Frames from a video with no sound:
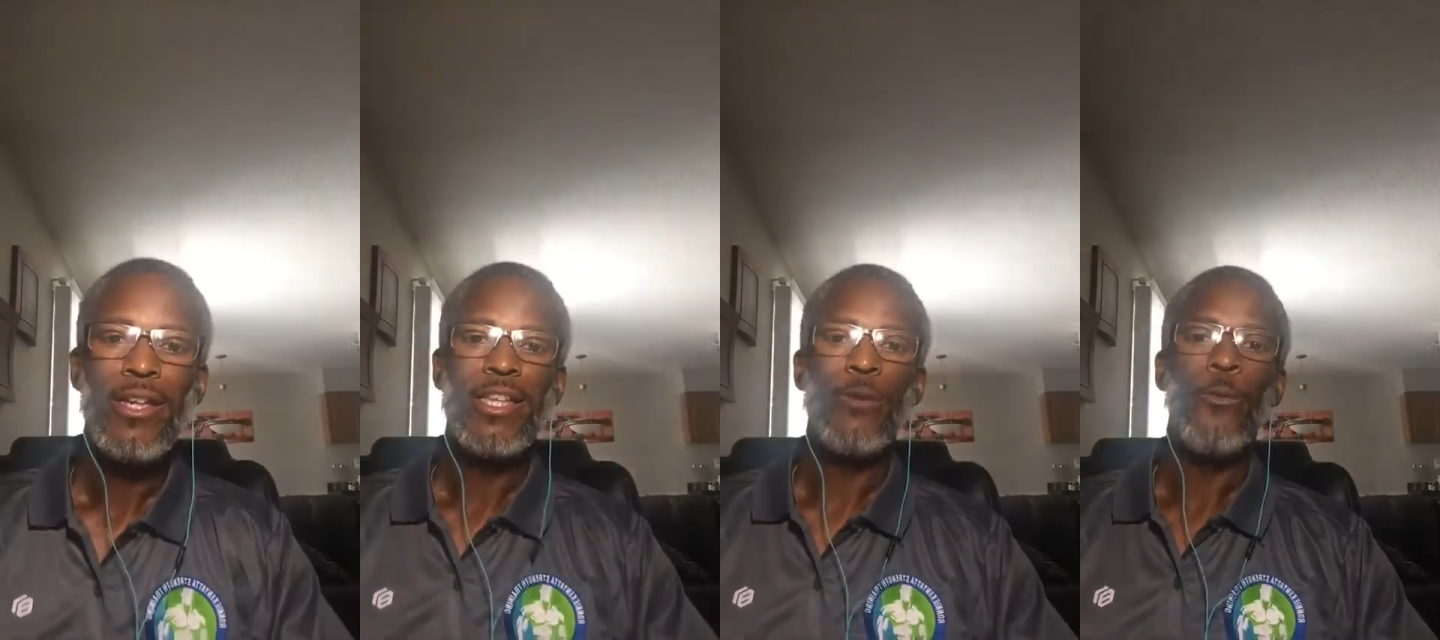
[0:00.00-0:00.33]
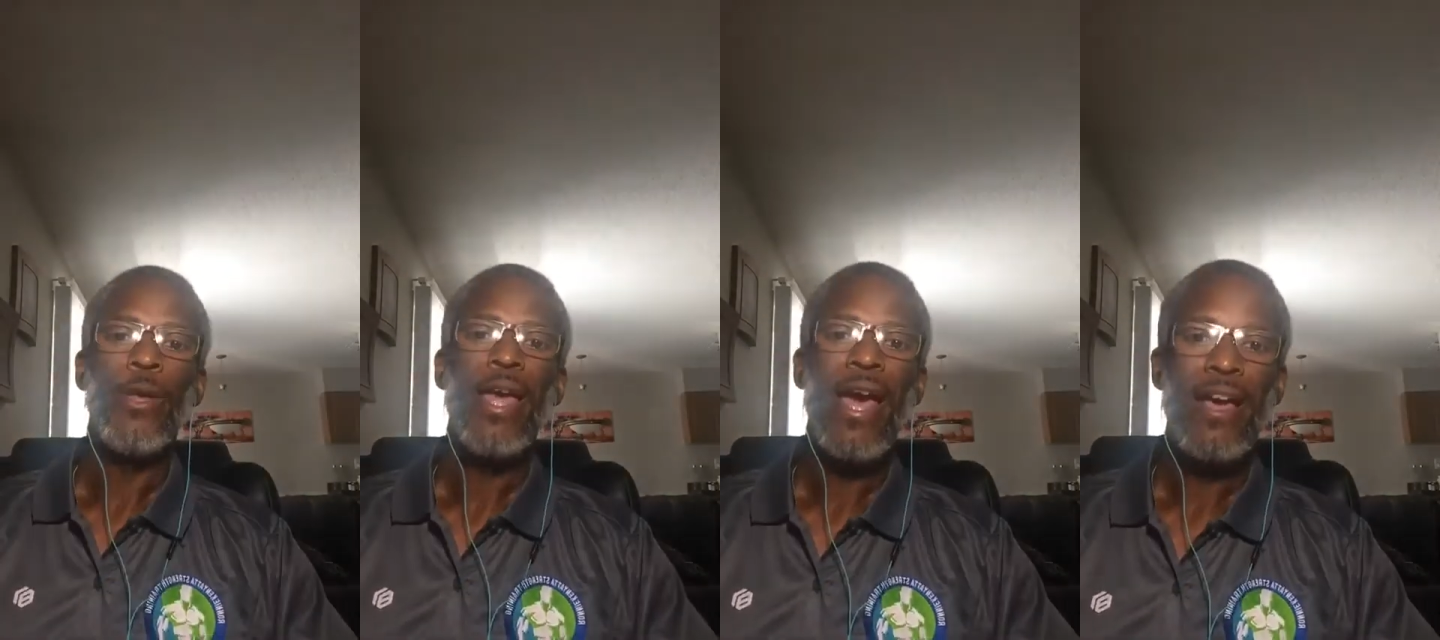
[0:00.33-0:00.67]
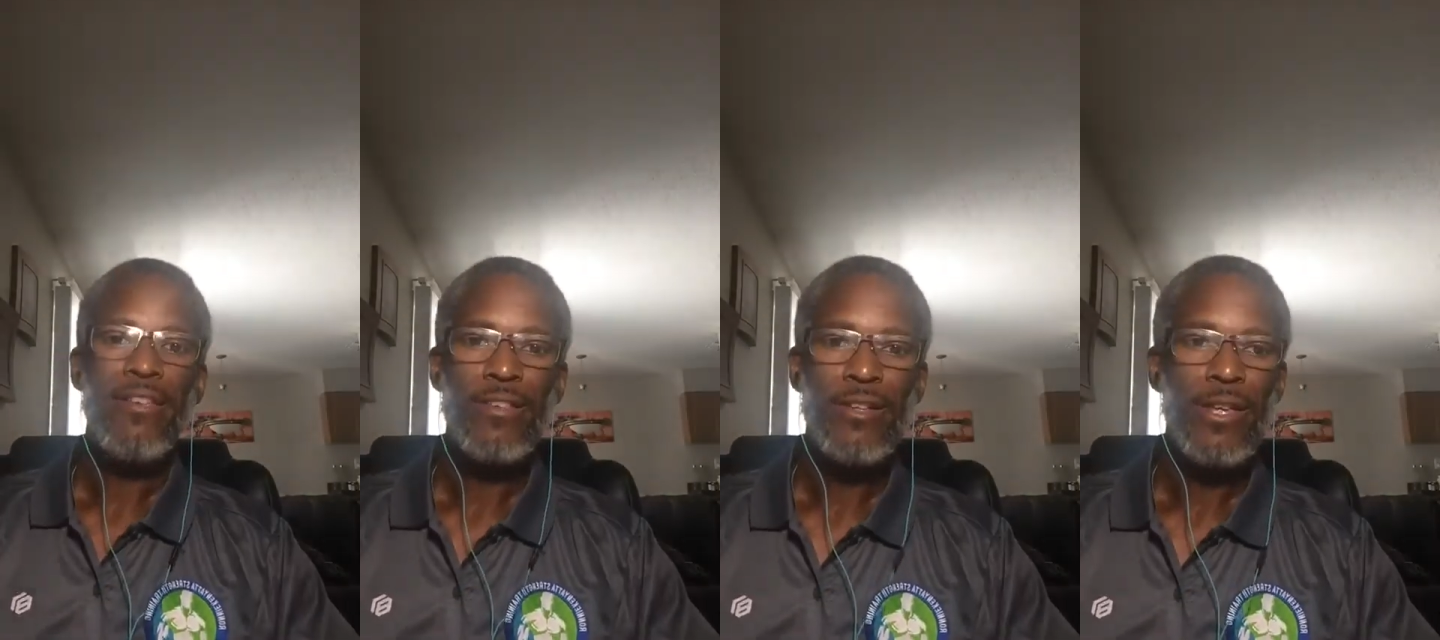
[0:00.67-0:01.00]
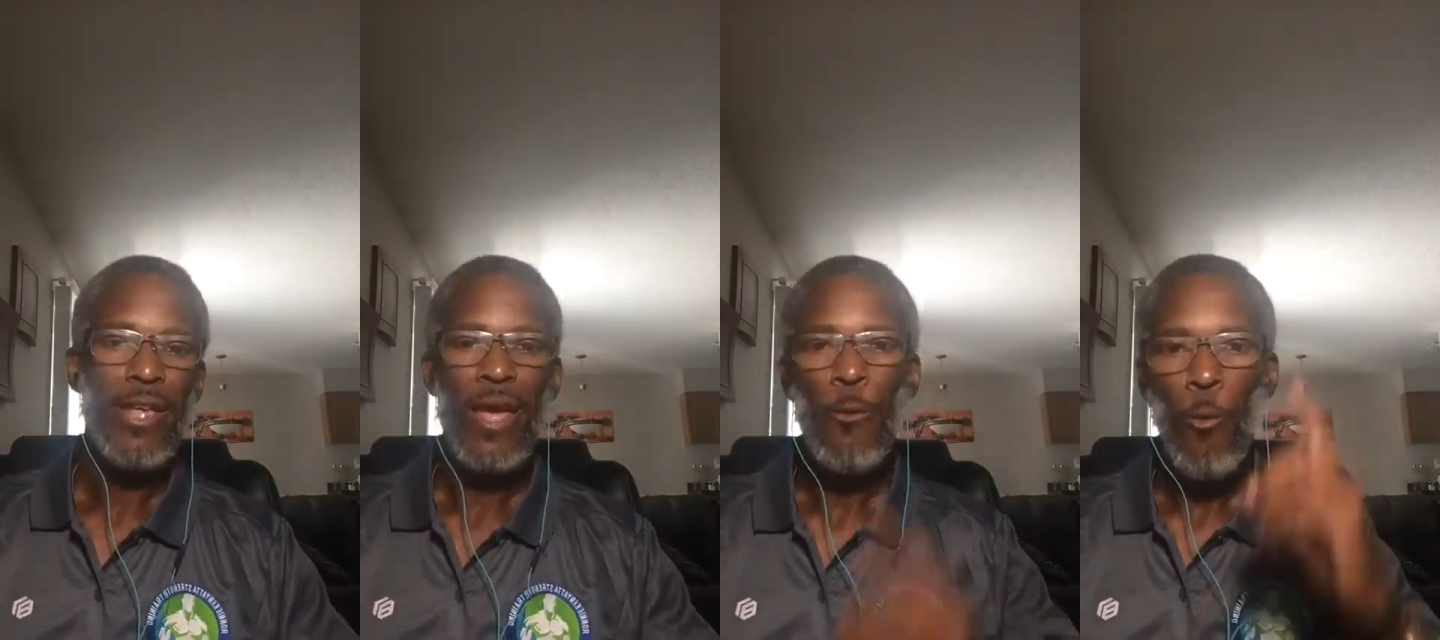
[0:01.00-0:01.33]
Did we
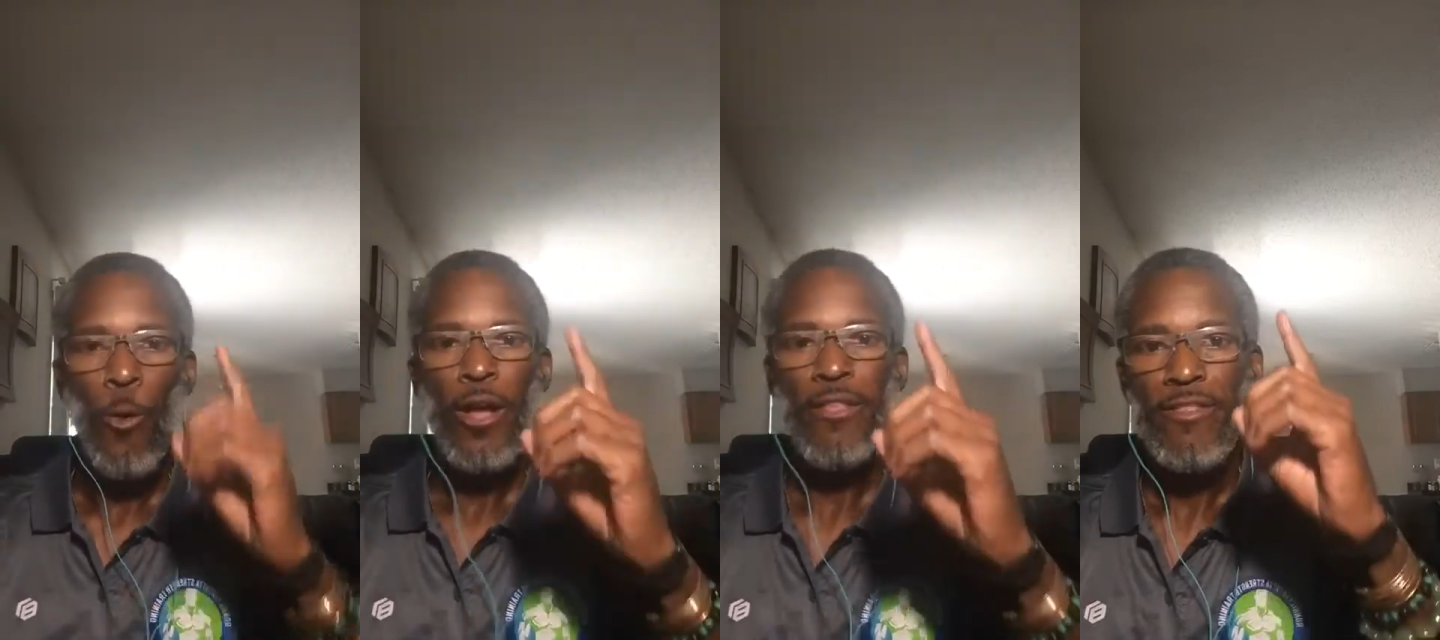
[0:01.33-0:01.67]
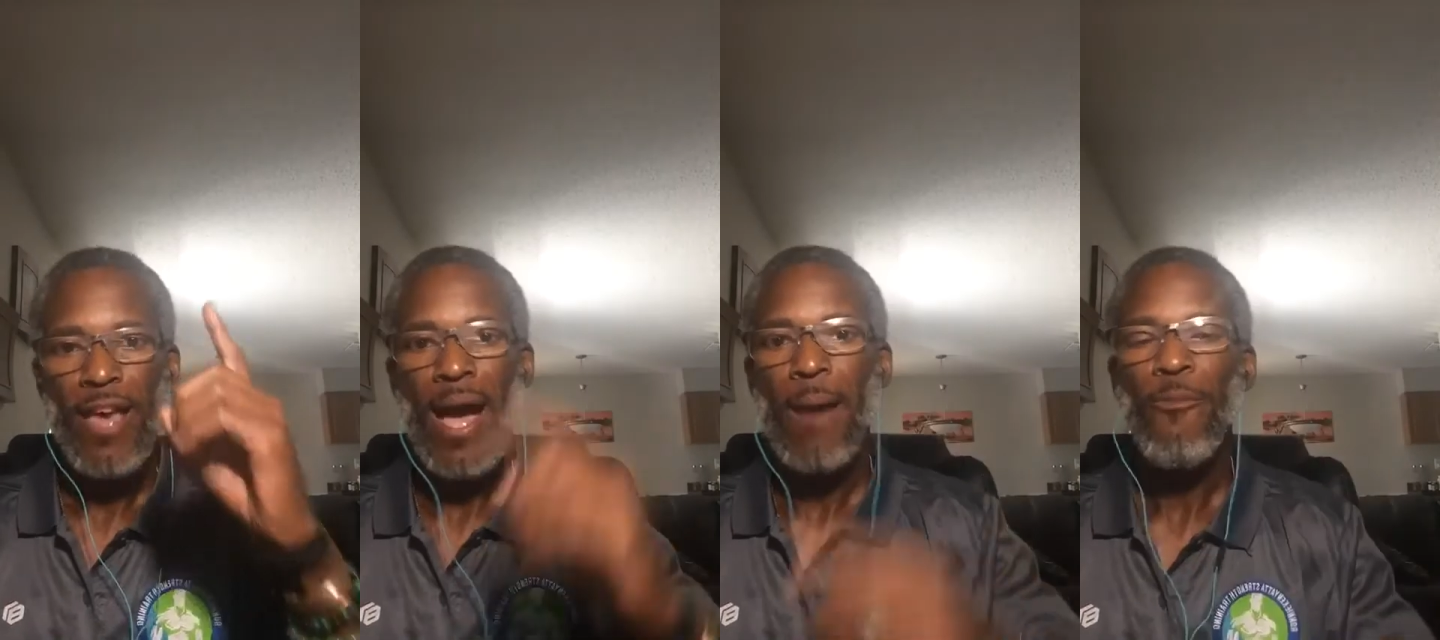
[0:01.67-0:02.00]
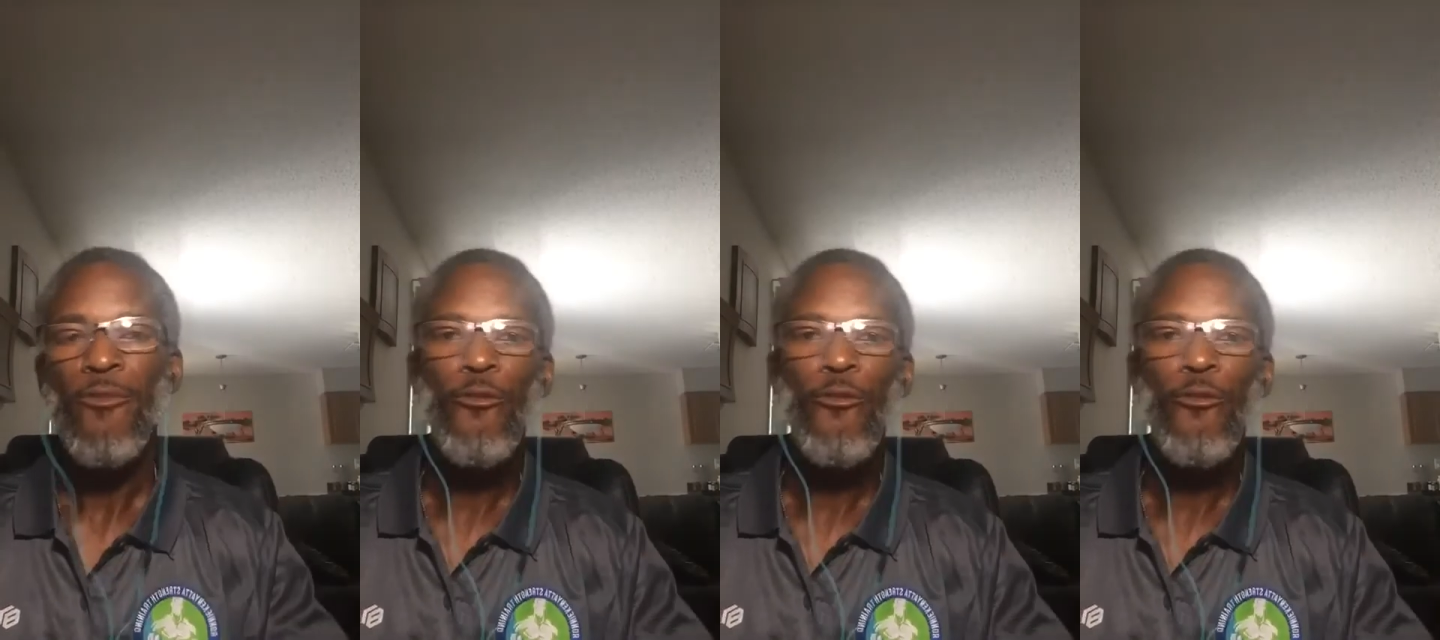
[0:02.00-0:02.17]
actually one time